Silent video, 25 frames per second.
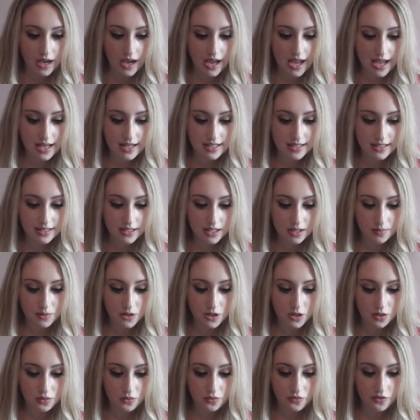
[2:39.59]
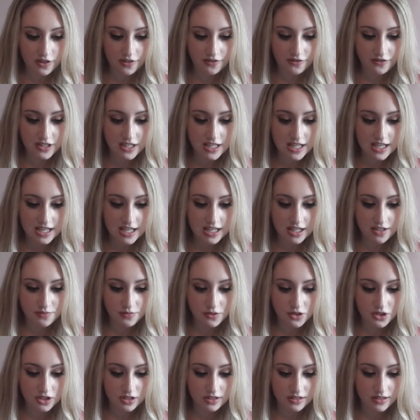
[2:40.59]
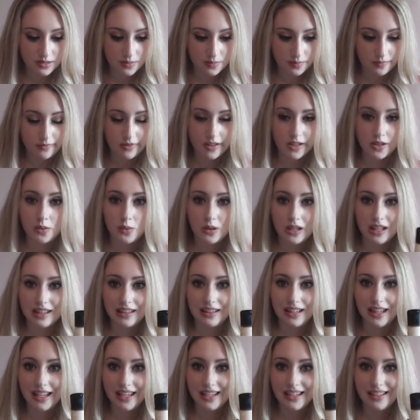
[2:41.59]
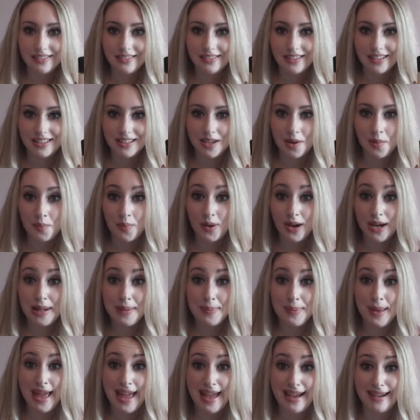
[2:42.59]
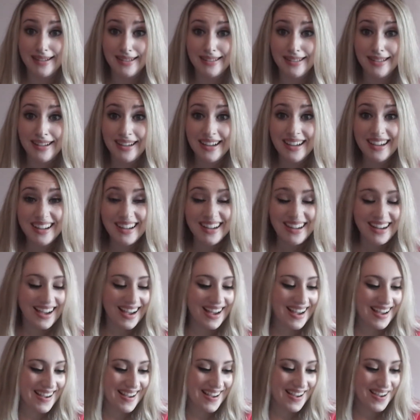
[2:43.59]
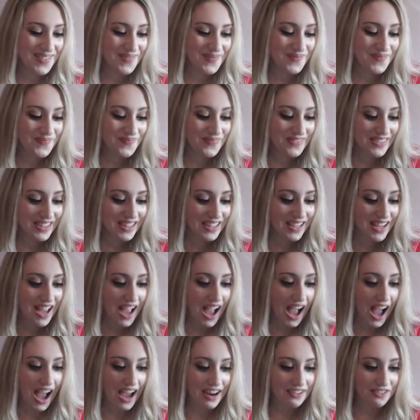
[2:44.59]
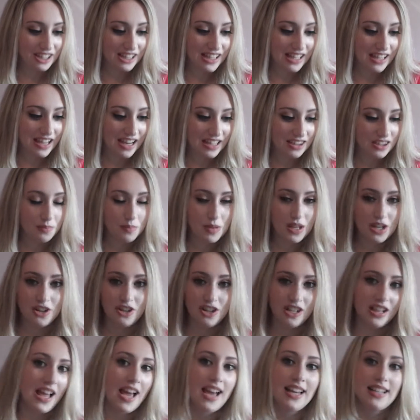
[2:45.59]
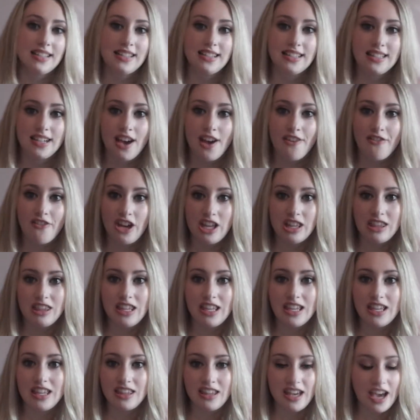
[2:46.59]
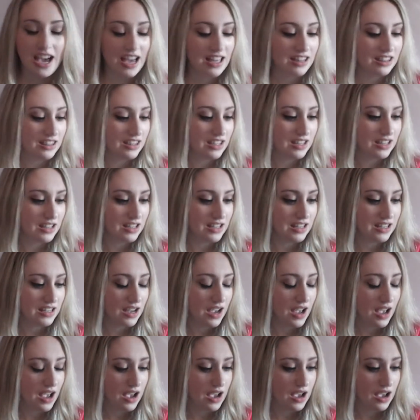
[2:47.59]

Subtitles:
NW15, which is like wicked light because I'm pretty pale. I really like the mineralized stuff. I think that the